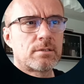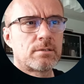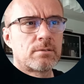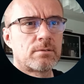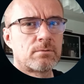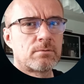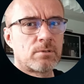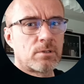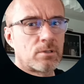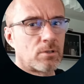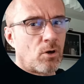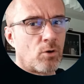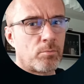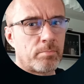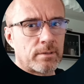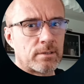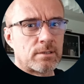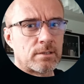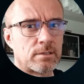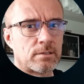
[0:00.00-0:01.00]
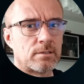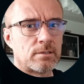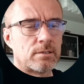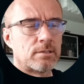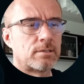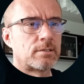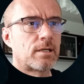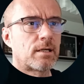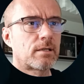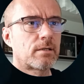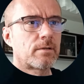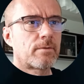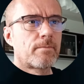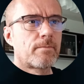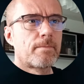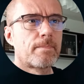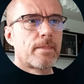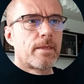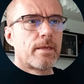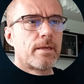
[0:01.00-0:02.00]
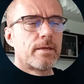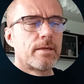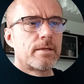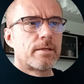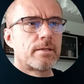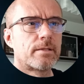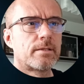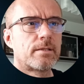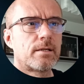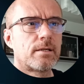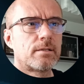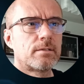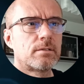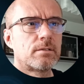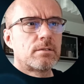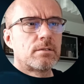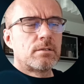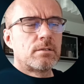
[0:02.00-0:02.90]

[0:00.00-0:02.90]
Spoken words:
We open this tag. Then